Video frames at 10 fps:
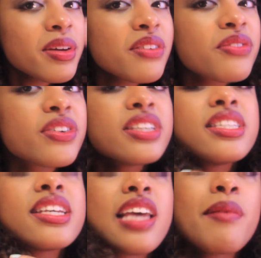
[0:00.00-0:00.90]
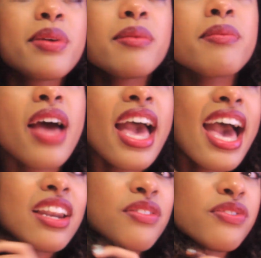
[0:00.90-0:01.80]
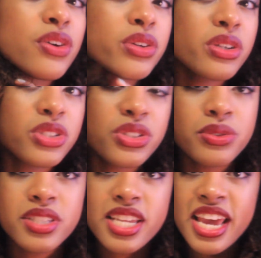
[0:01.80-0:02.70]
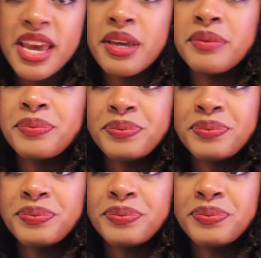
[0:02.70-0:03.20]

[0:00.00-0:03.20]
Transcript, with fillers: bit frizzy because I've been, I had a photo shoot today.